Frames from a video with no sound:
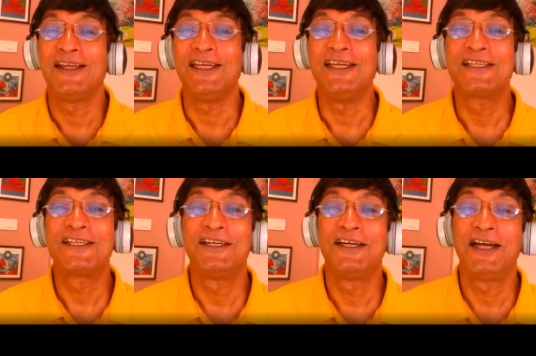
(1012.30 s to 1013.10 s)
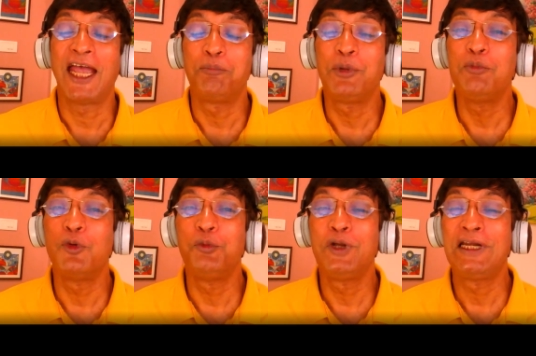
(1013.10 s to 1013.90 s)
It's a happy
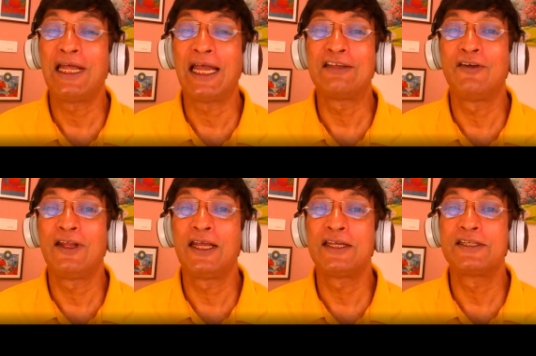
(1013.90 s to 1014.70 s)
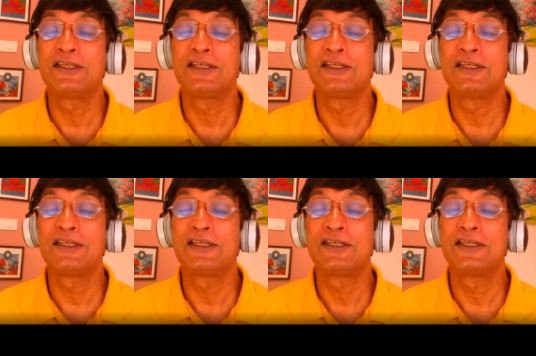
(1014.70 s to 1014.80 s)
moment as well as